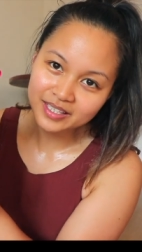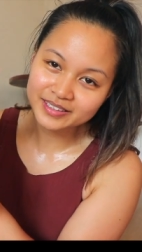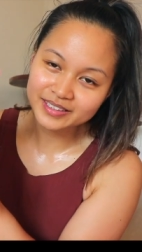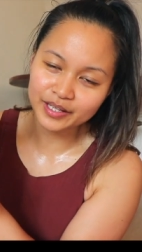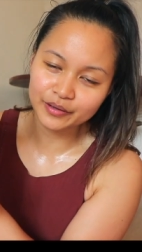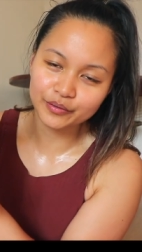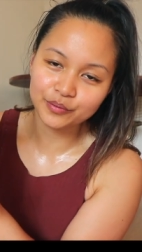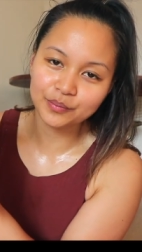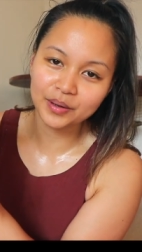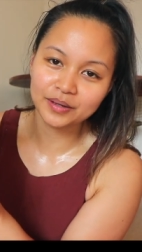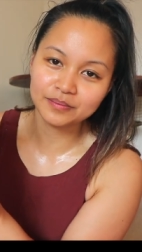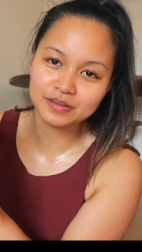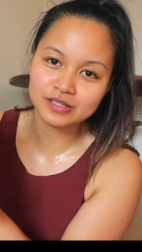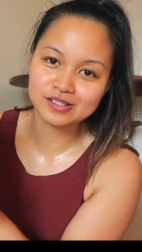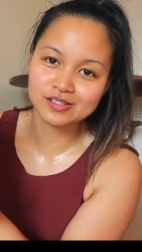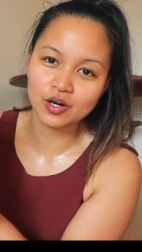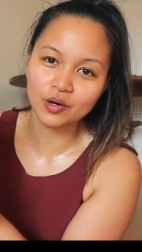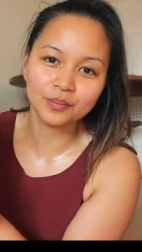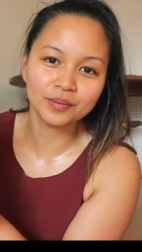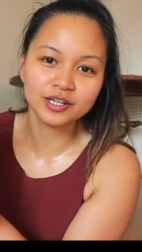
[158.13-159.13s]
They remind me
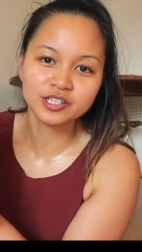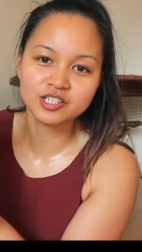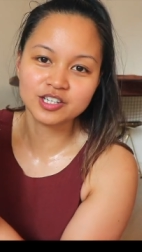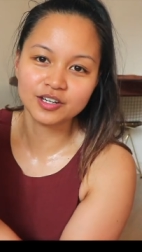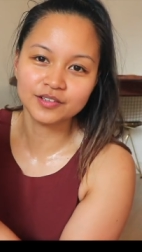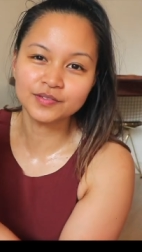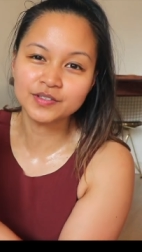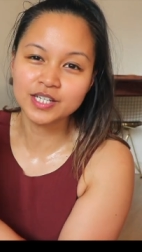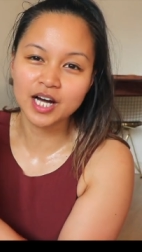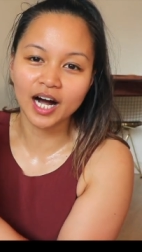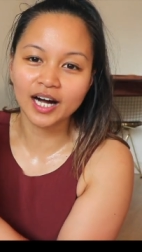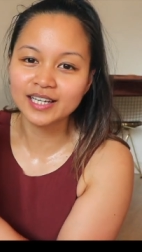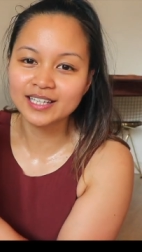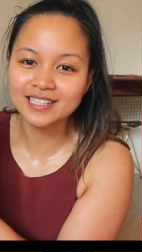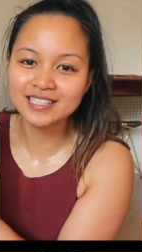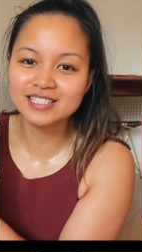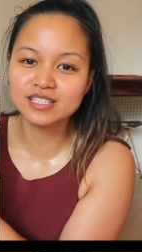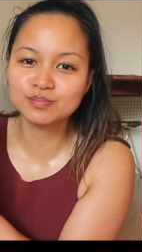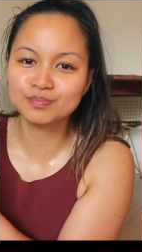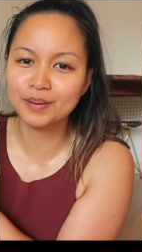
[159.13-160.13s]
so much of
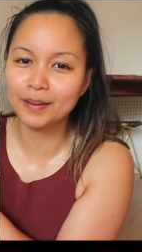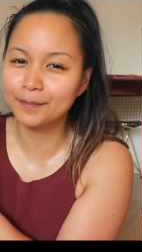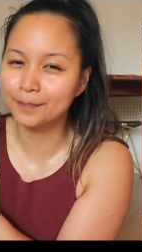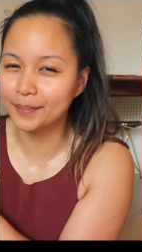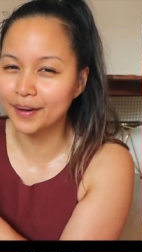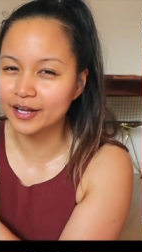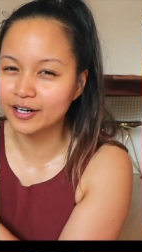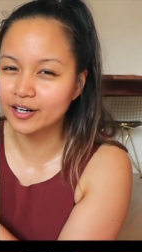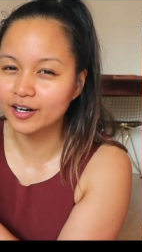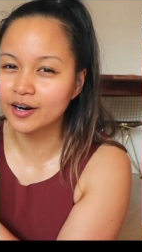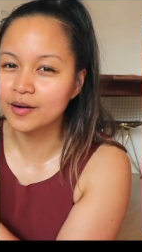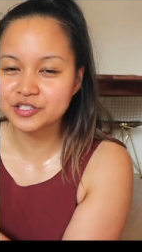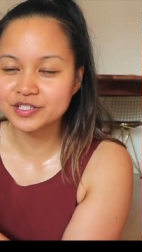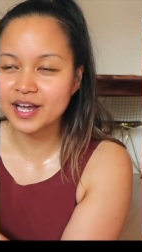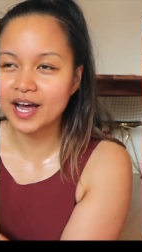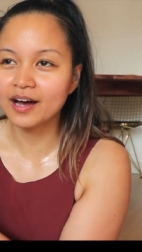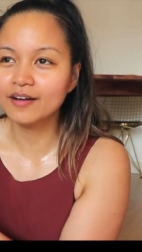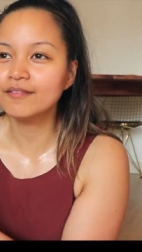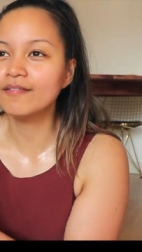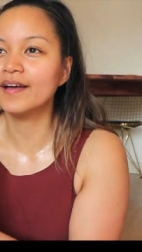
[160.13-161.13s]
Takis, but better. Just
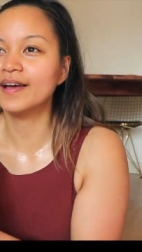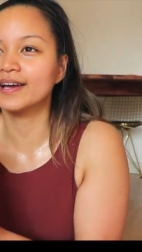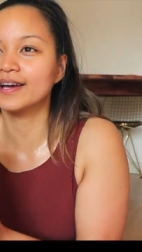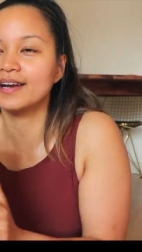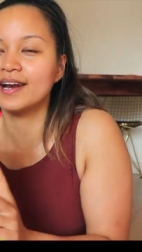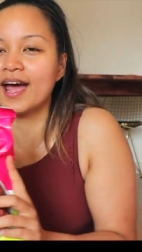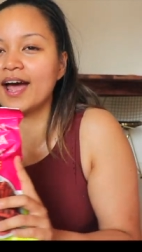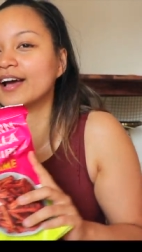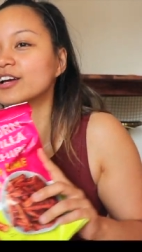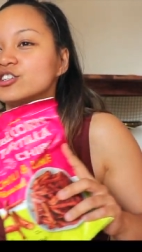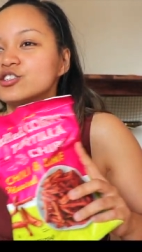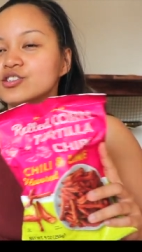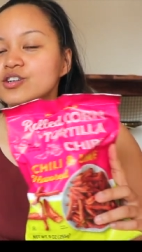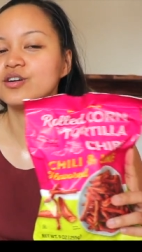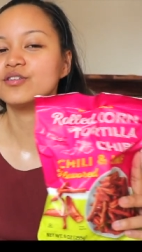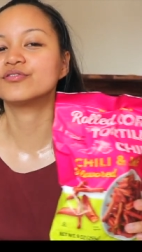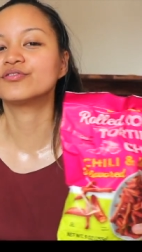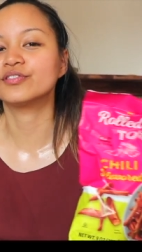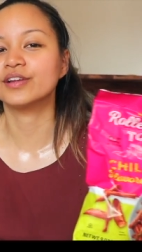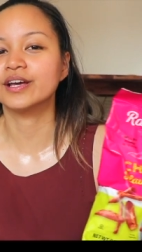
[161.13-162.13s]
have like an
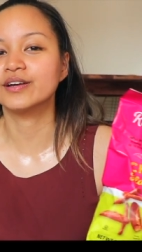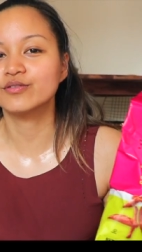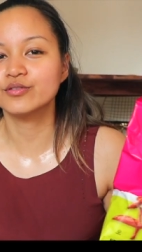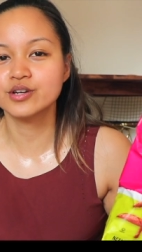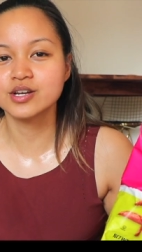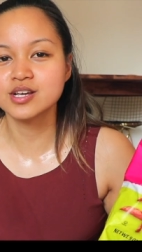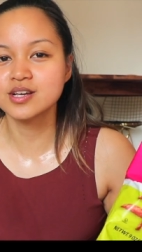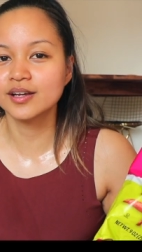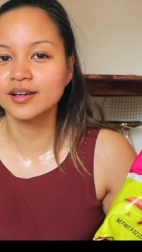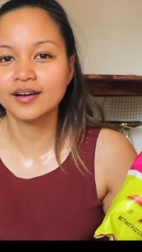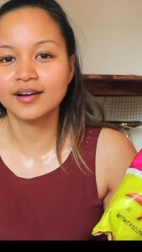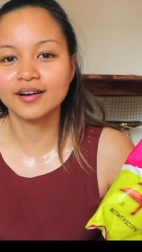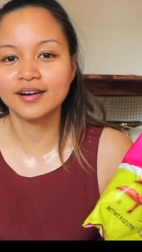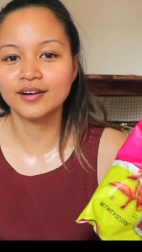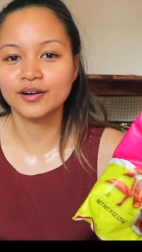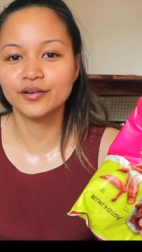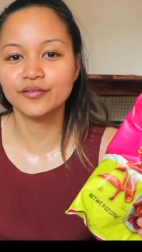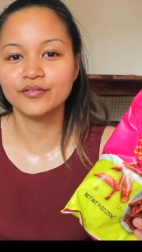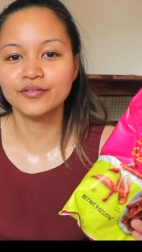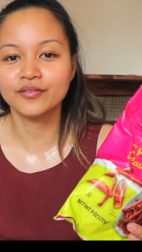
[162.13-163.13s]
extra flavoring
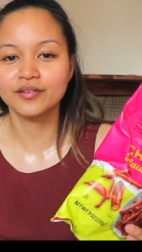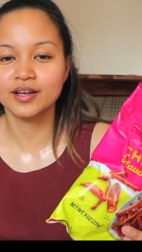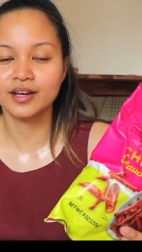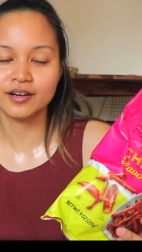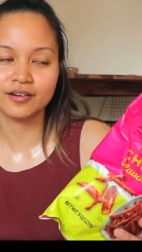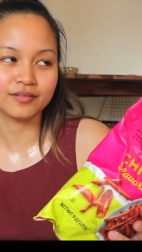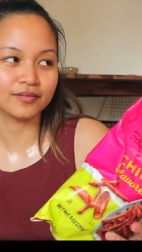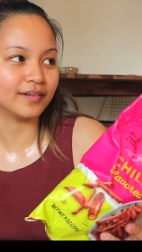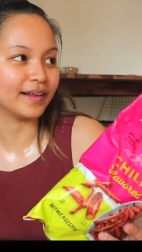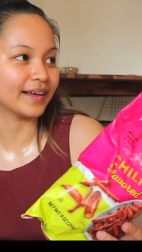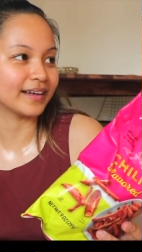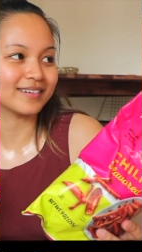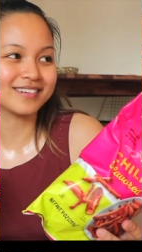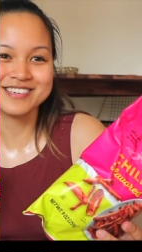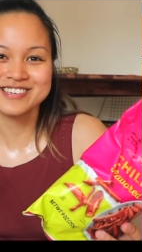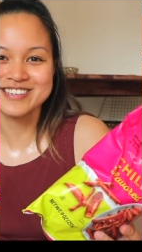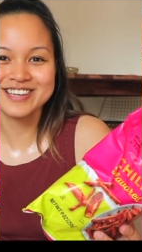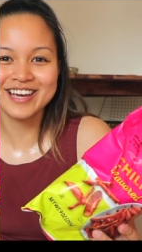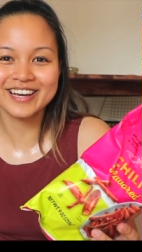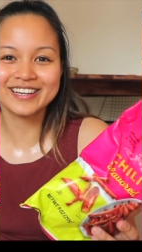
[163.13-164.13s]
of, of like
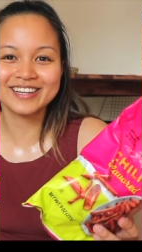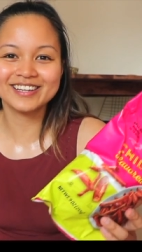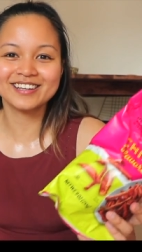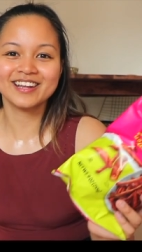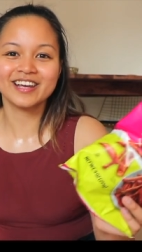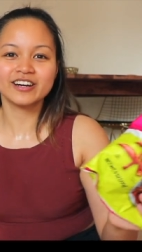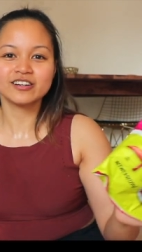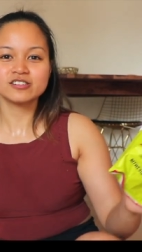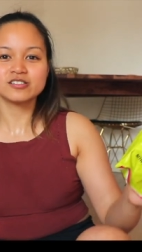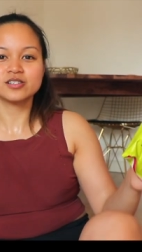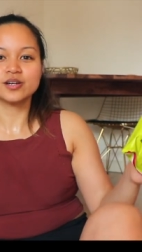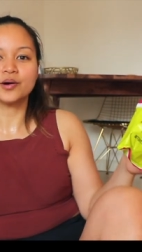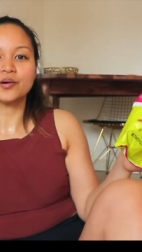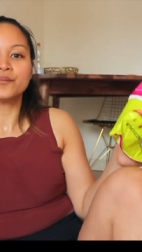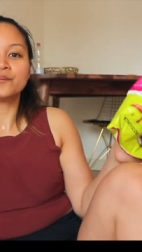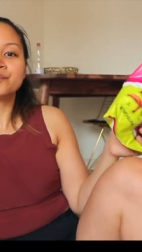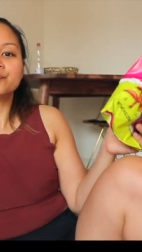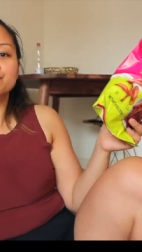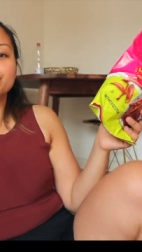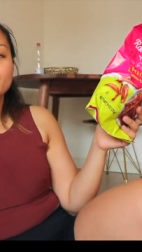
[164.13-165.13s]
kick in there, so